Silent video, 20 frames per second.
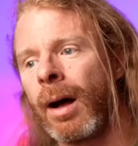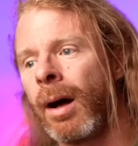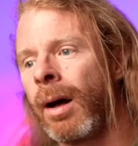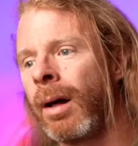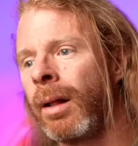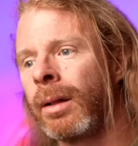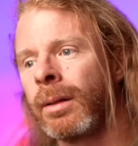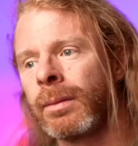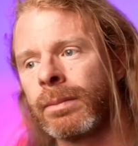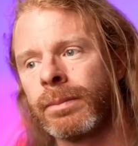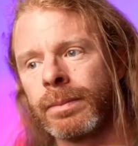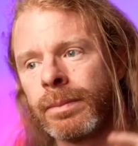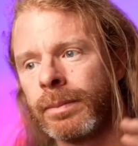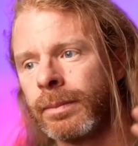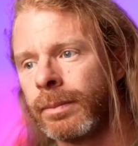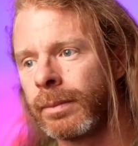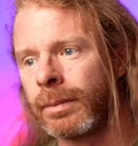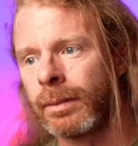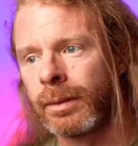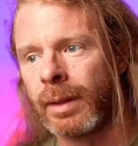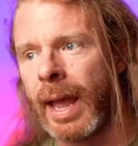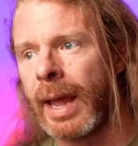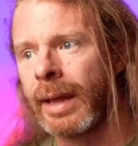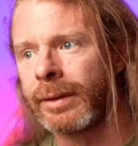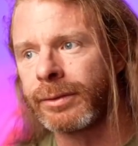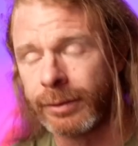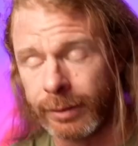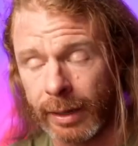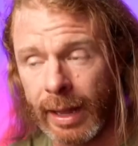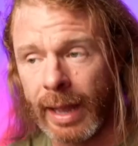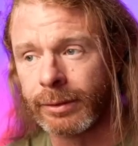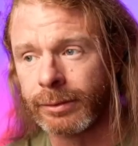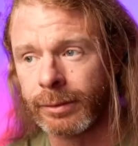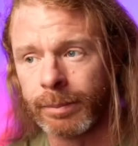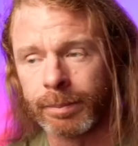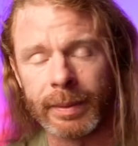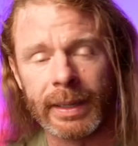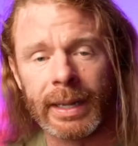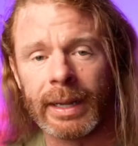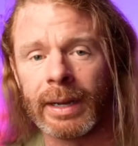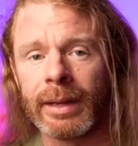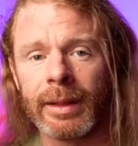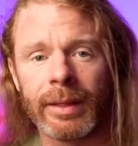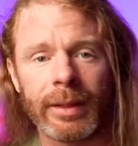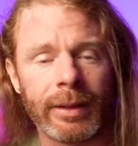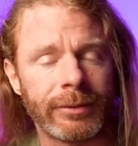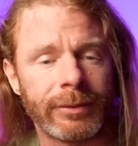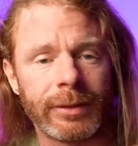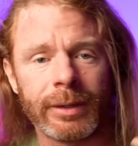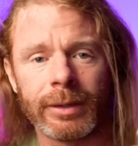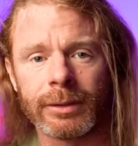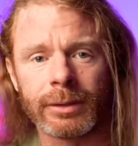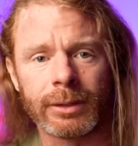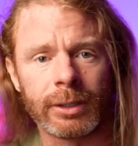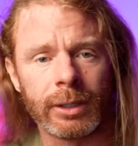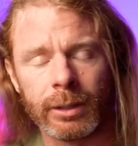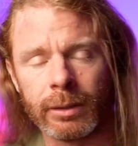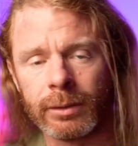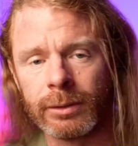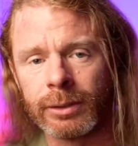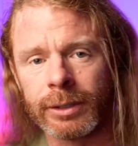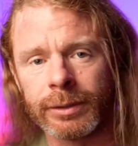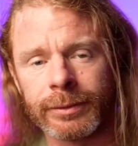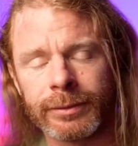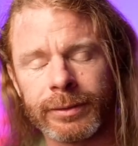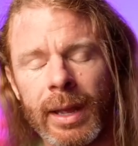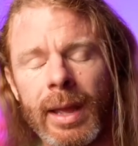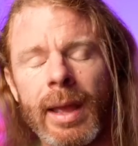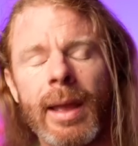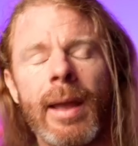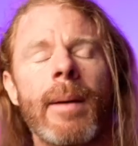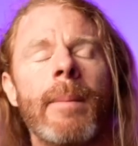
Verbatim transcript: all last year, actually beginning of this year too, just